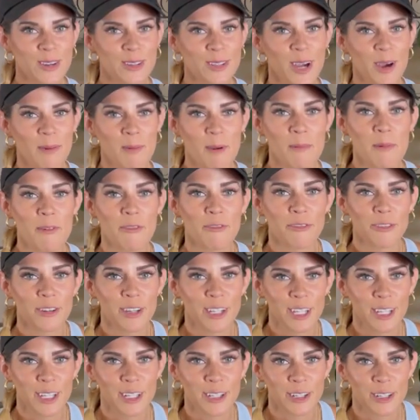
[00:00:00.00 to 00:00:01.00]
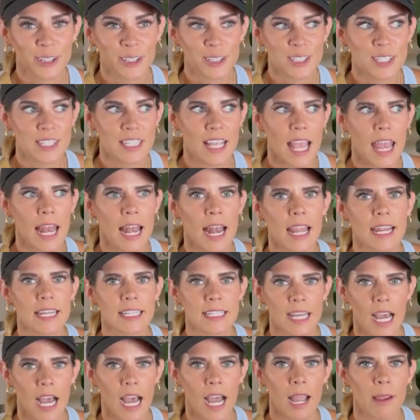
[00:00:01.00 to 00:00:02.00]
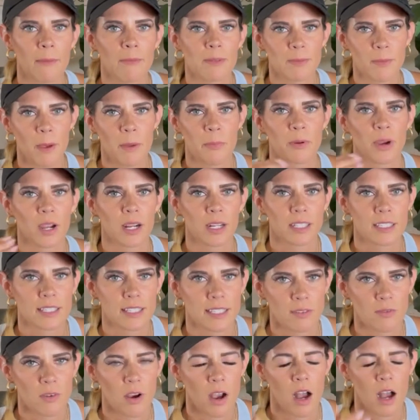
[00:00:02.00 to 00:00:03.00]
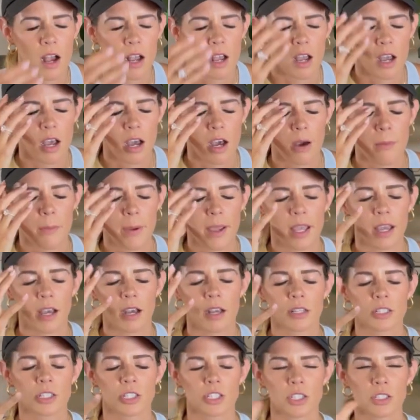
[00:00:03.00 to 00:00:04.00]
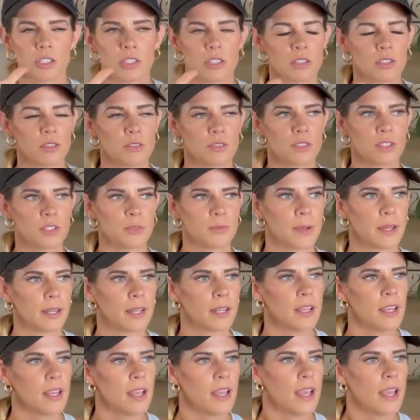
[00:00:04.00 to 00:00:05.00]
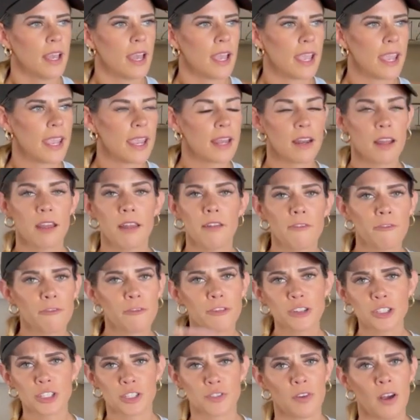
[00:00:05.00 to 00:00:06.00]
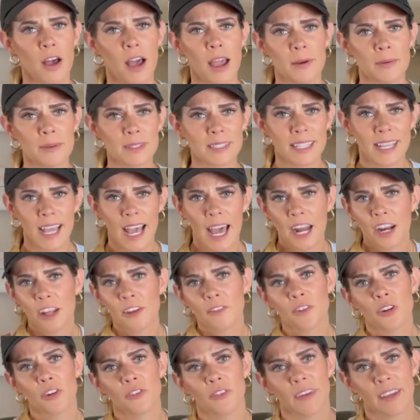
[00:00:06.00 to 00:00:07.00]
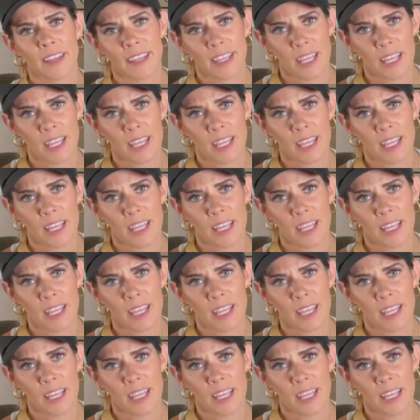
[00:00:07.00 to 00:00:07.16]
dumb. I'm a freaking nurse, and I timed my pregnancy wrong. Oh gosh, so stupid. And first of all, I was like, I don't even know if I can